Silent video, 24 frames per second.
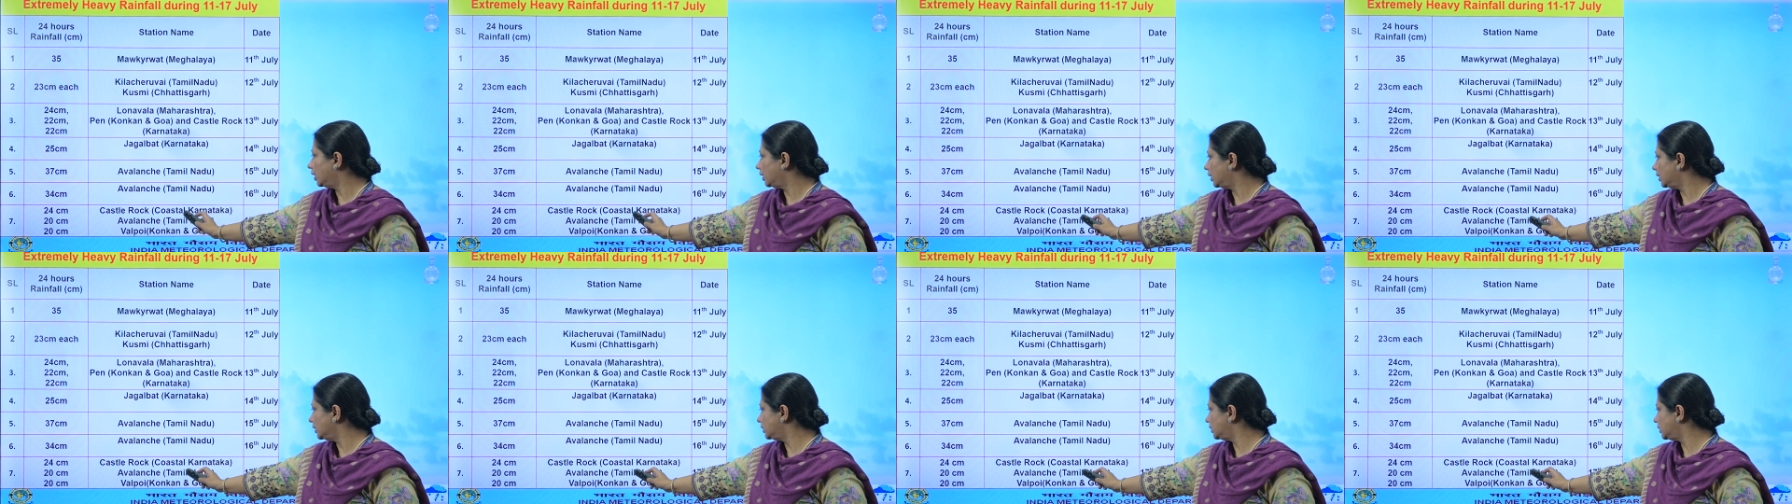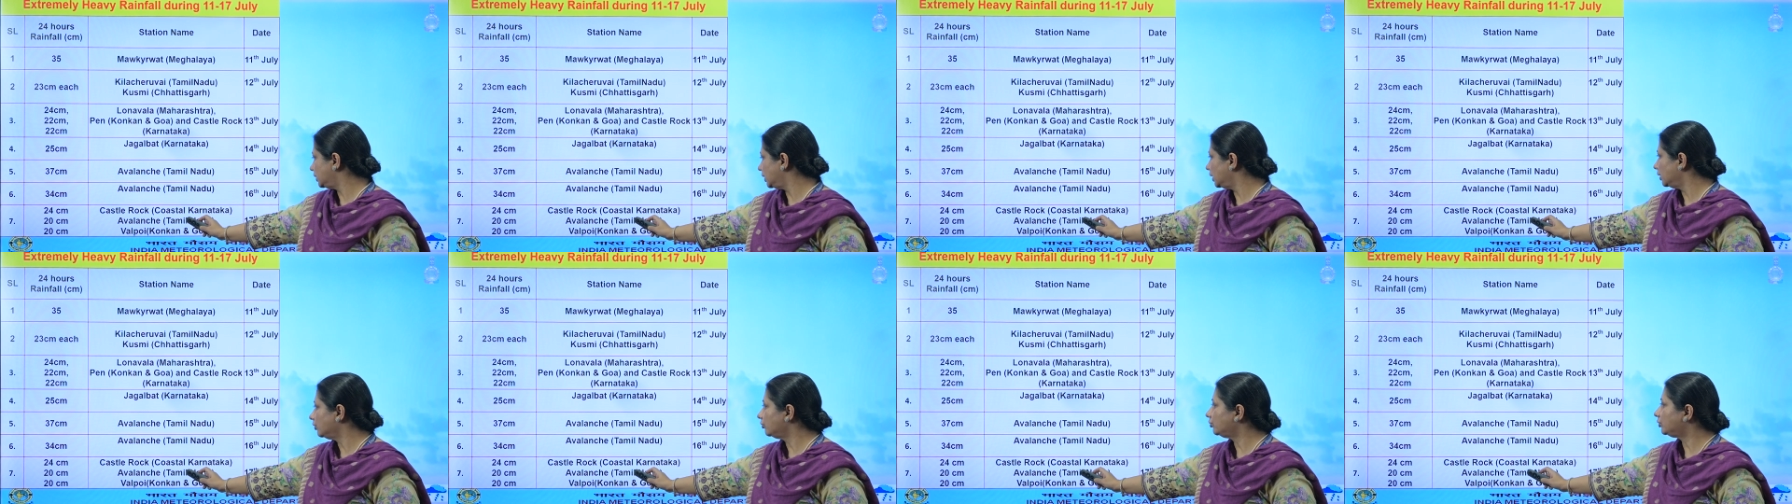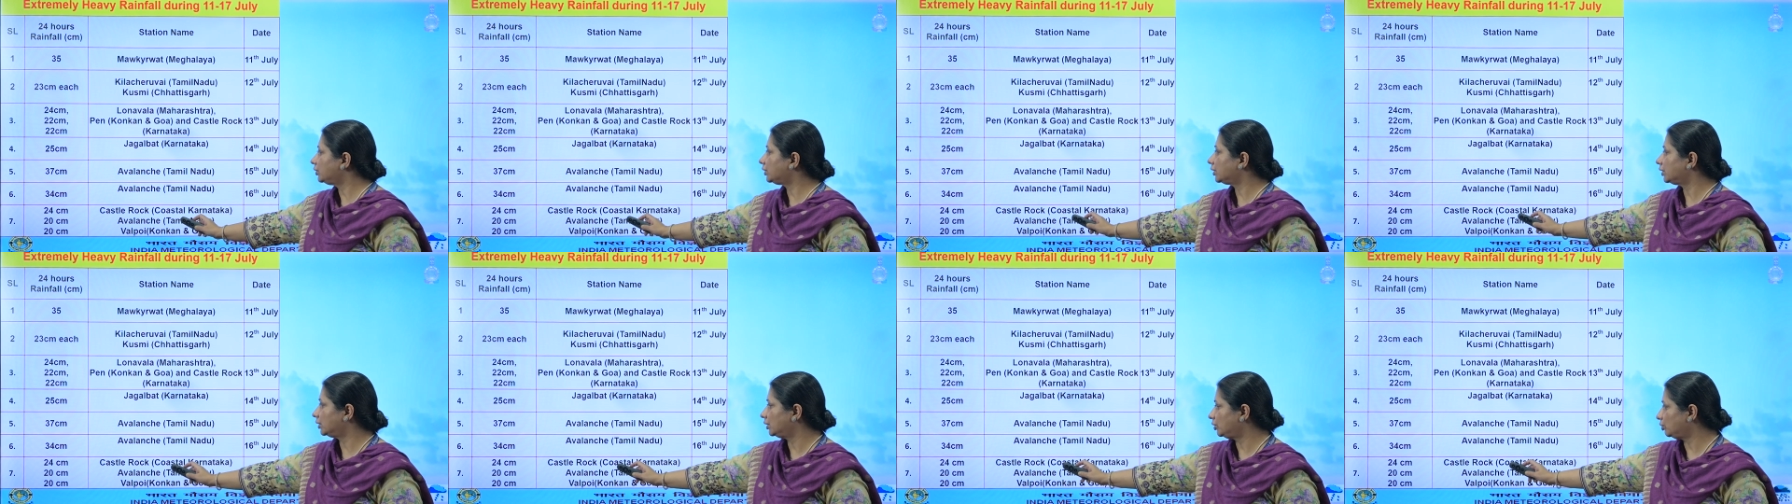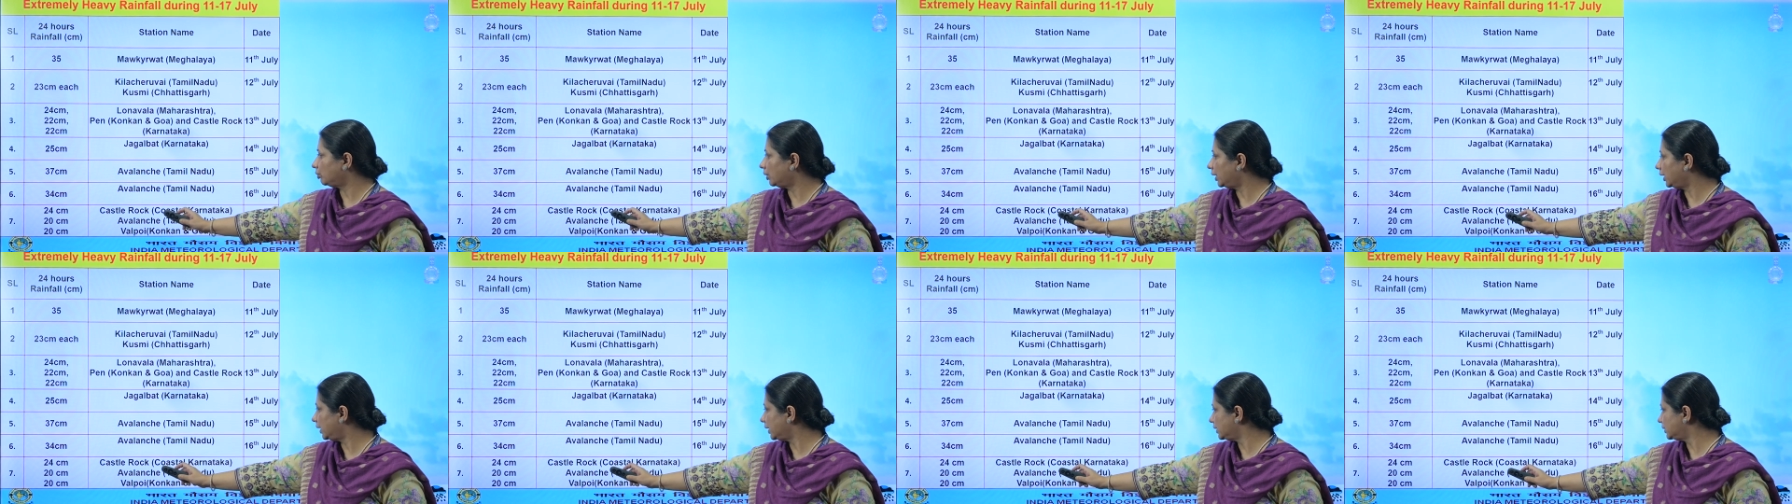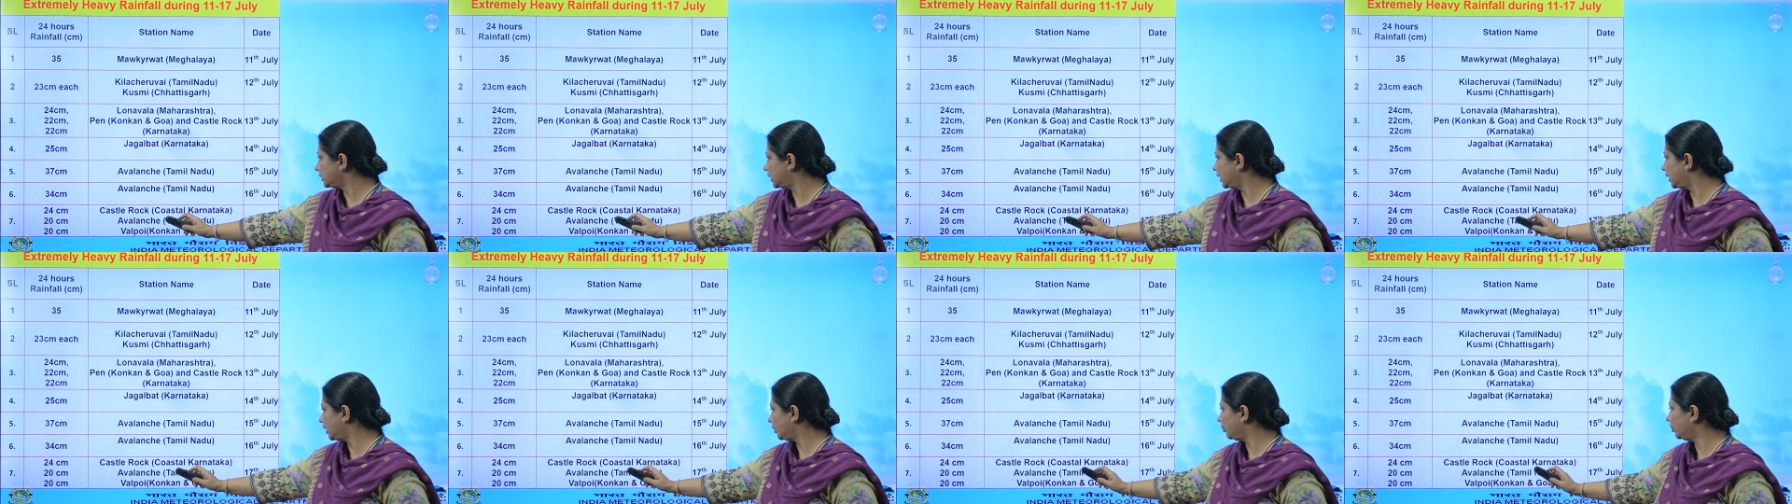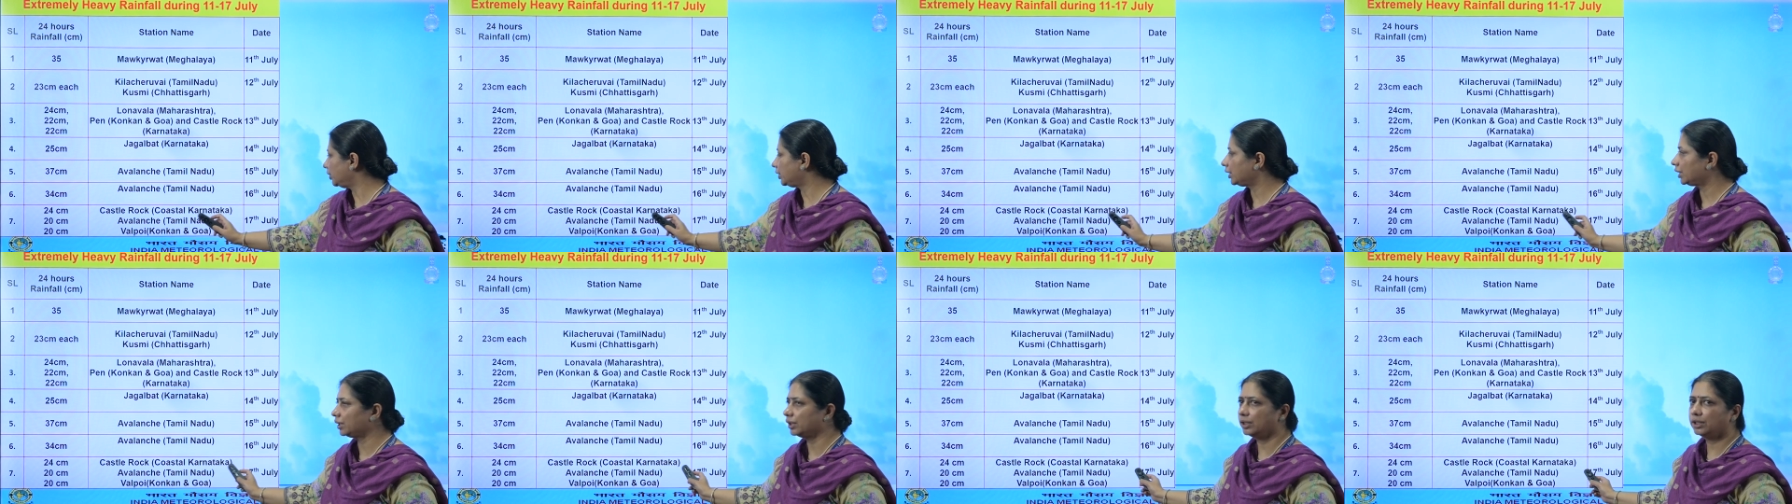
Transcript: received 20 centimeter